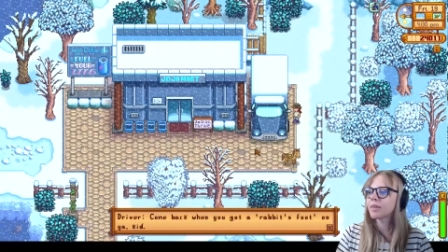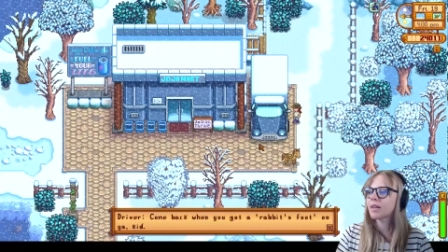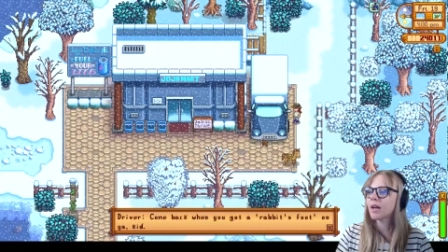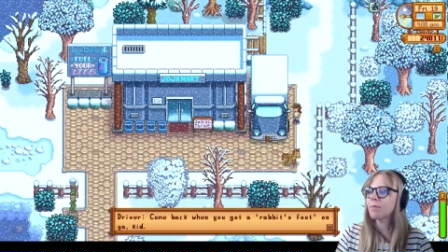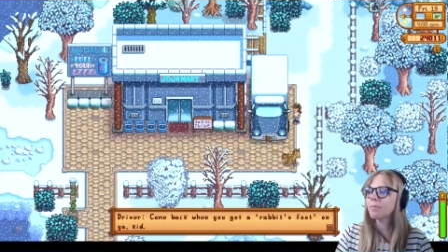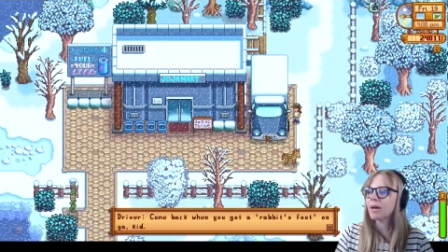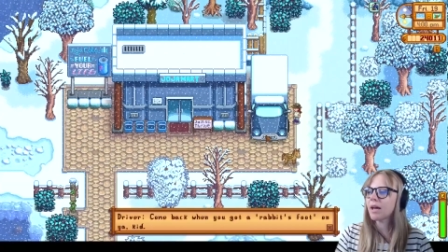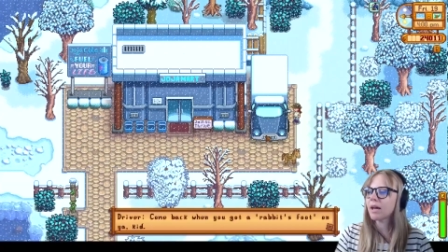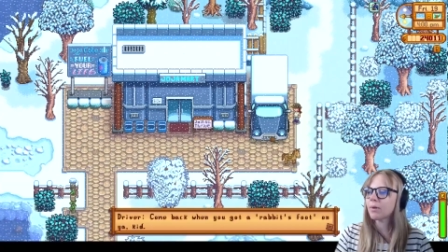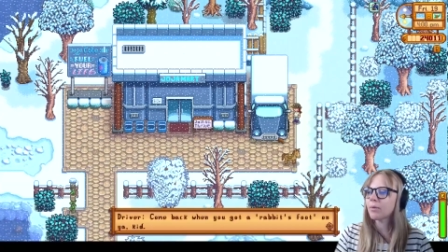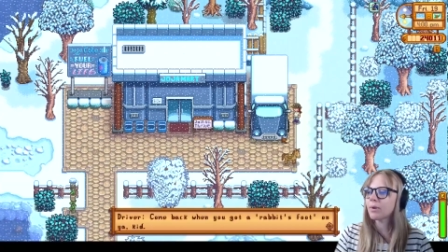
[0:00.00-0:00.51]

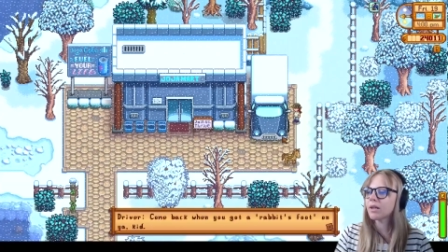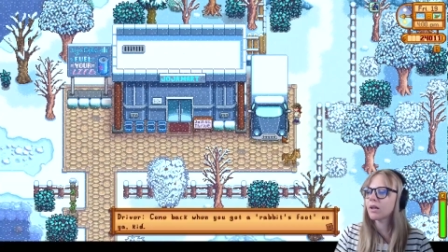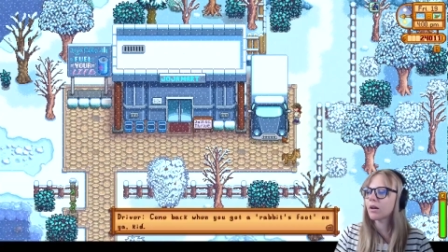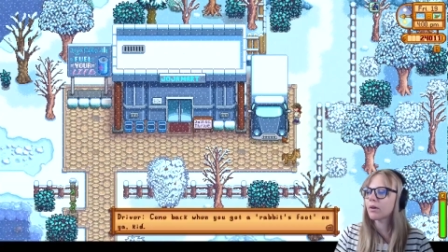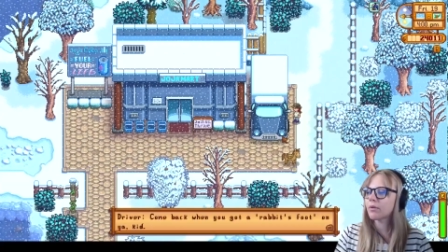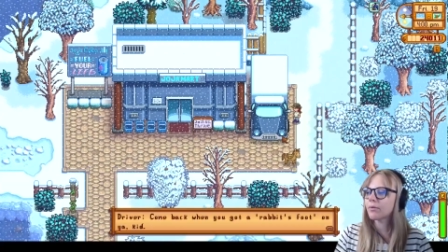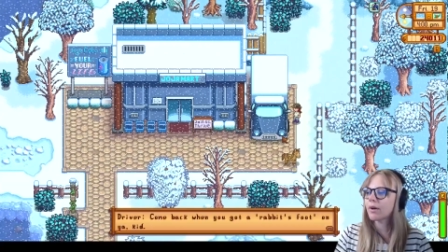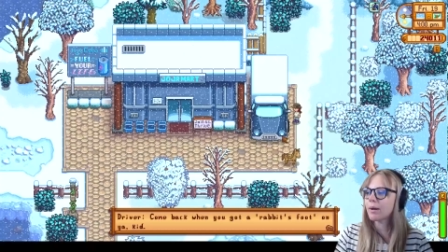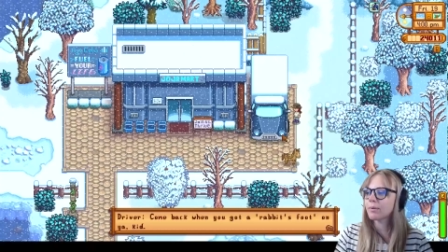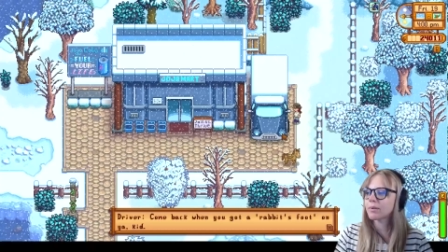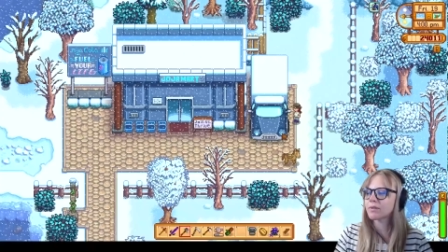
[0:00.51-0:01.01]
Come back when you
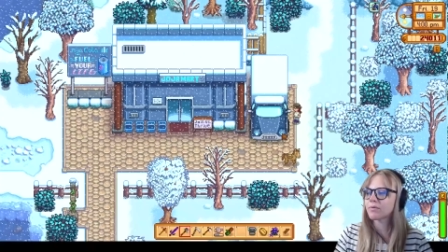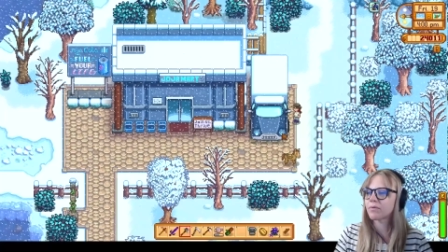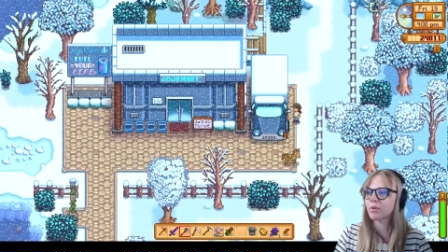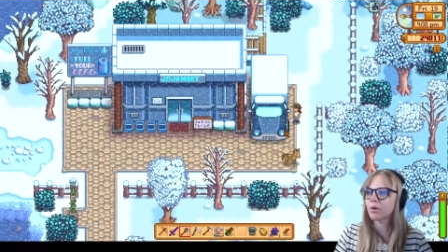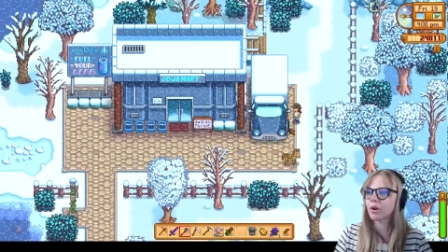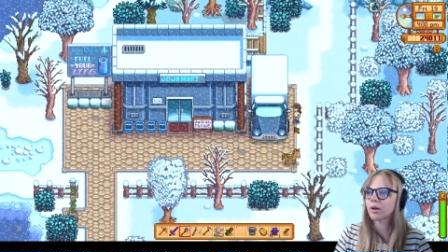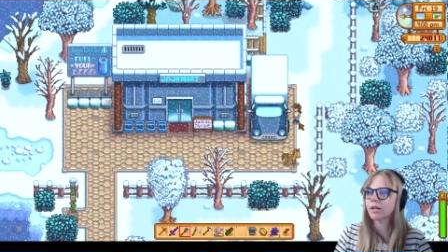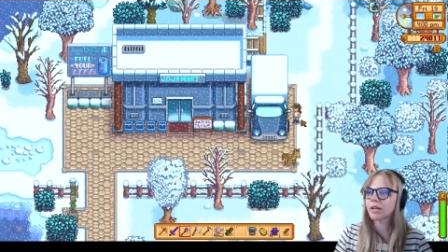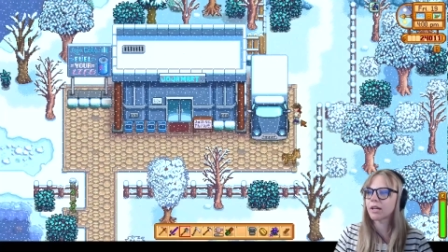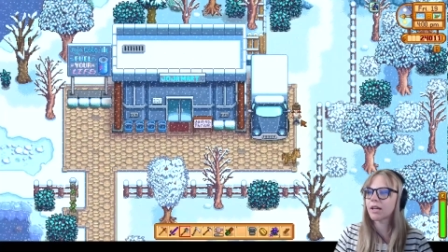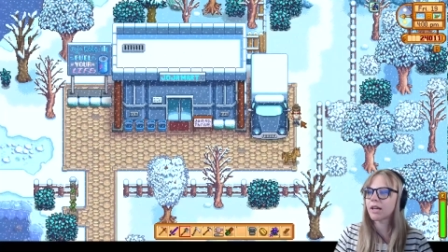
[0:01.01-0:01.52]
got a rabbit's
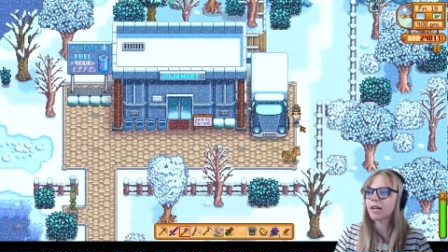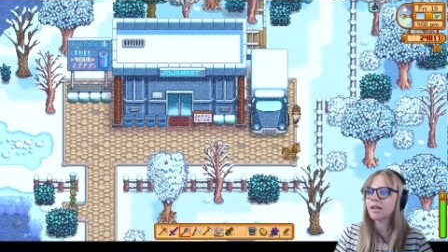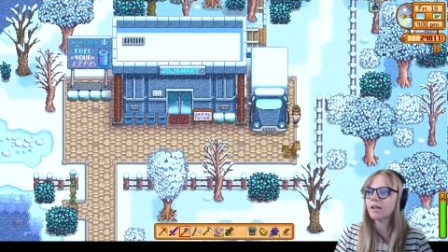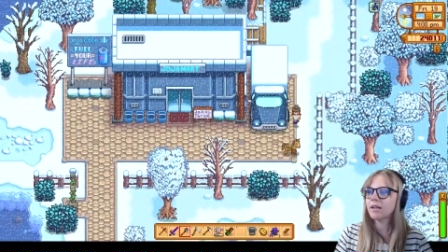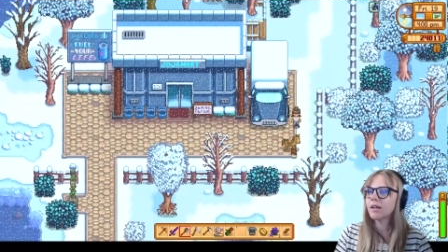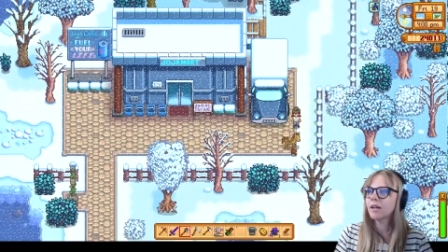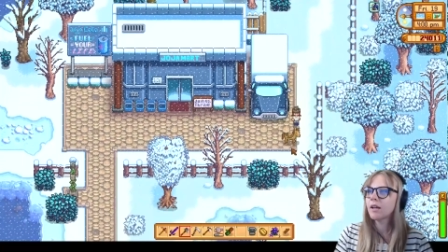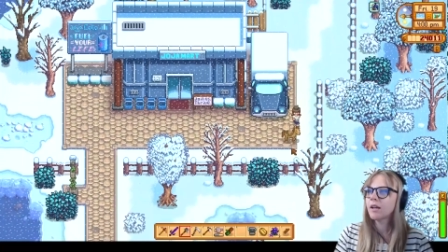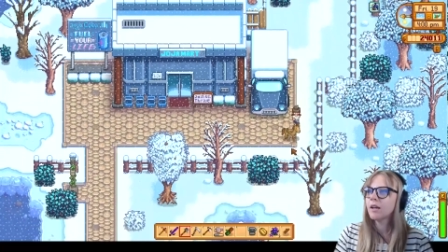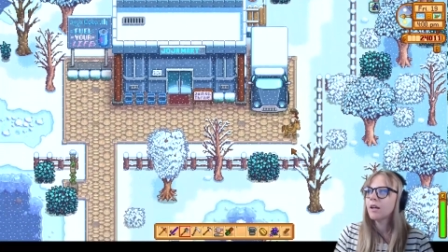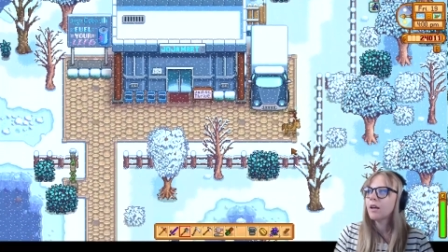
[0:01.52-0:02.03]
foot on you, kid.